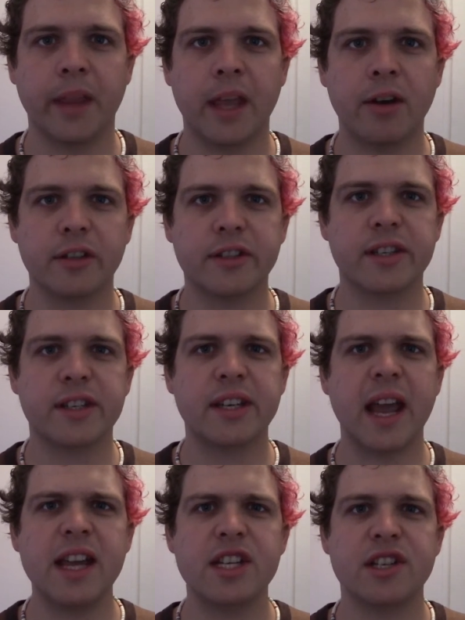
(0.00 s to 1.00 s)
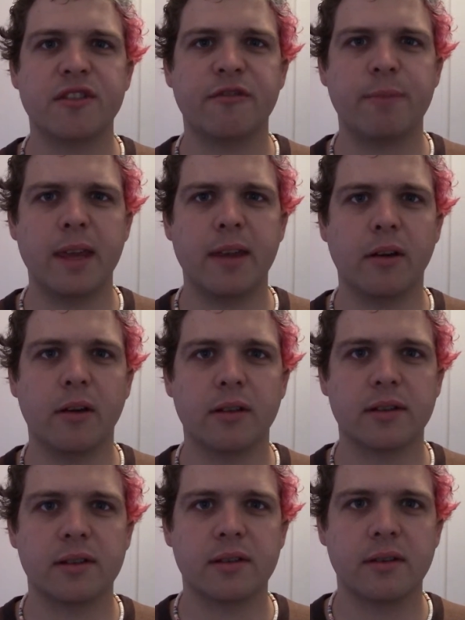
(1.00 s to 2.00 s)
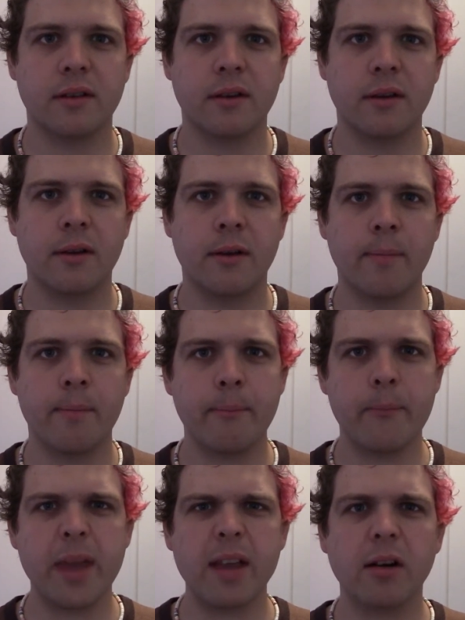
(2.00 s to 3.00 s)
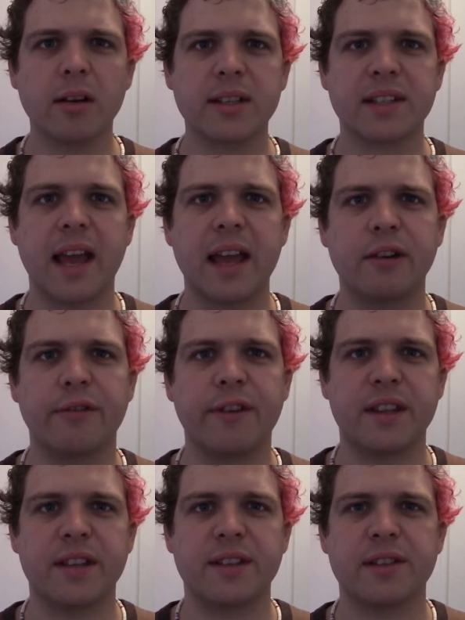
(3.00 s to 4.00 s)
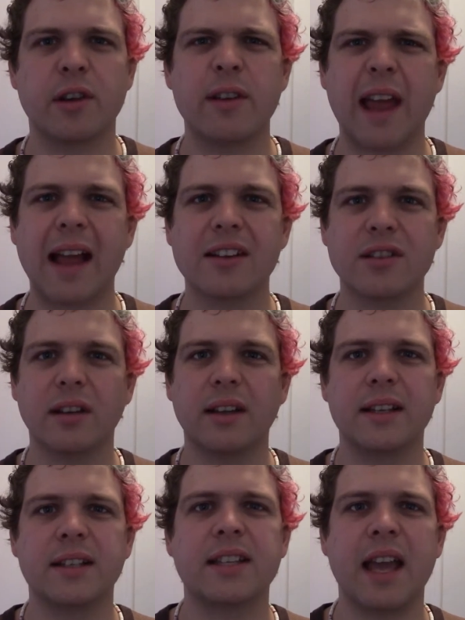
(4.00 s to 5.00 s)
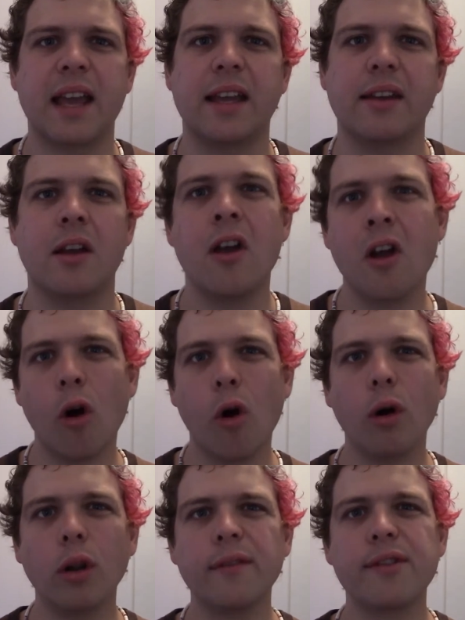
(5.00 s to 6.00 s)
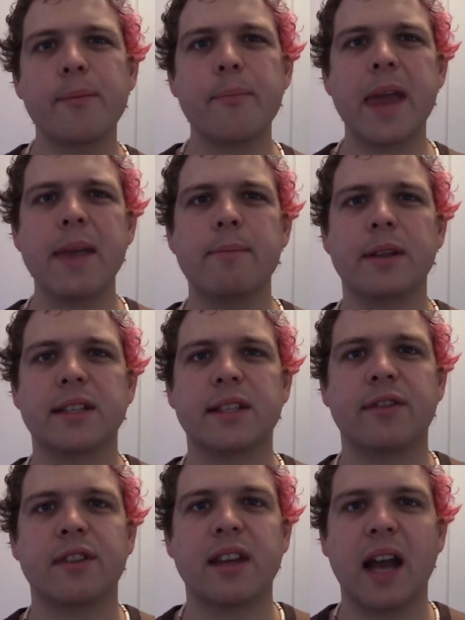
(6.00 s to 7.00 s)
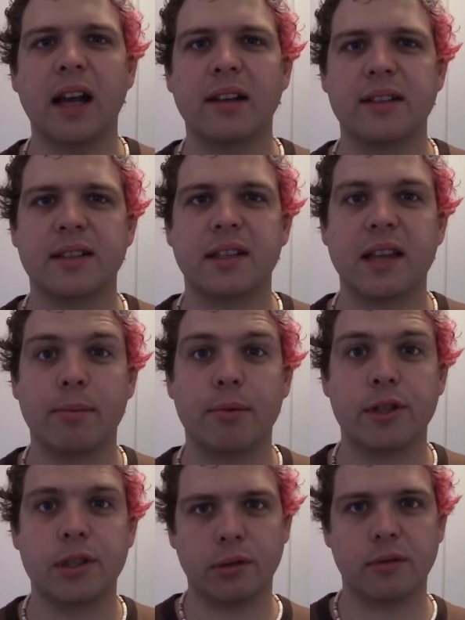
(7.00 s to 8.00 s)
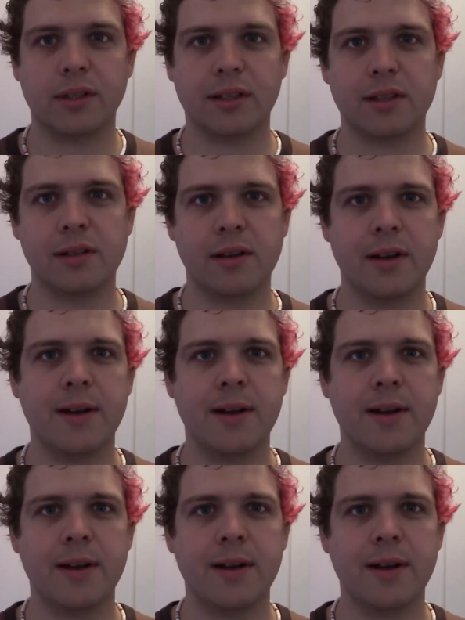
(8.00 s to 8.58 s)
an ostentation of peacocks. Peacocks' tail feathers don't actually contain all of the pigments for the colours that they produce.